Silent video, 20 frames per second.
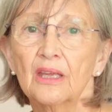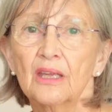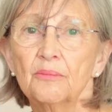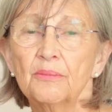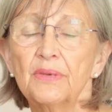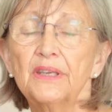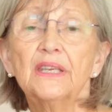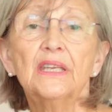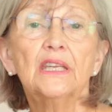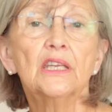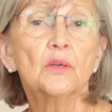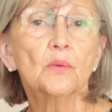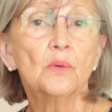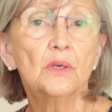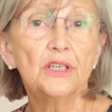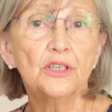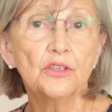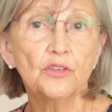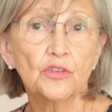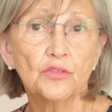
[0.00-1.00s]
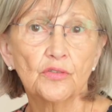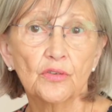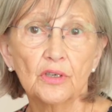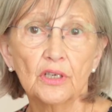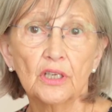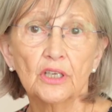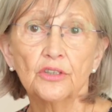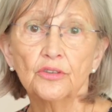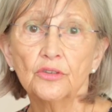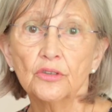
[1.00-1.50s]
But equally useful
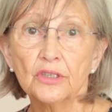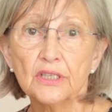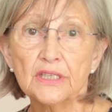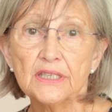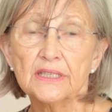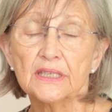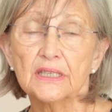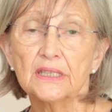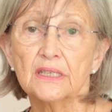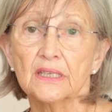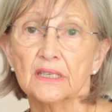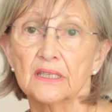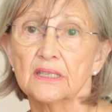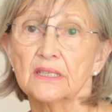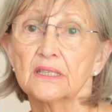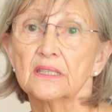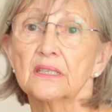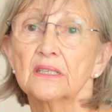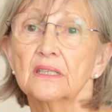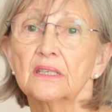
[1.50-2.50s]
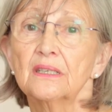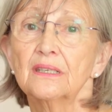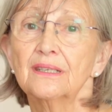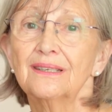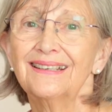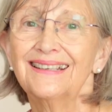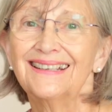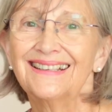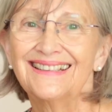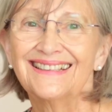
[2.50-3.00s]
are noises,
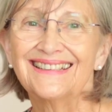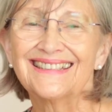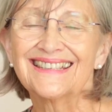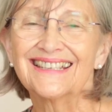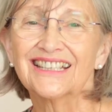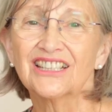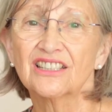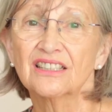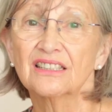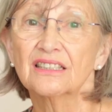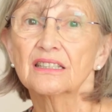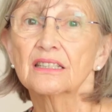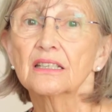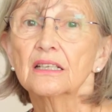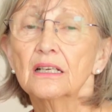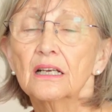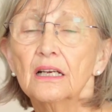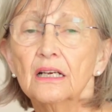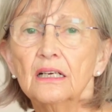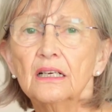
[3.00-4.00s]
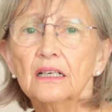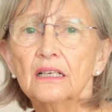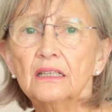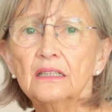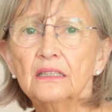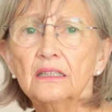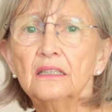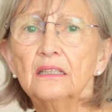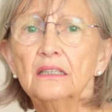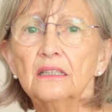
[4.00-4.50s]
such as,
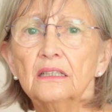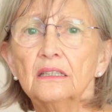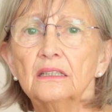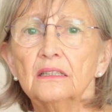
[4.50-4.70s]
oh,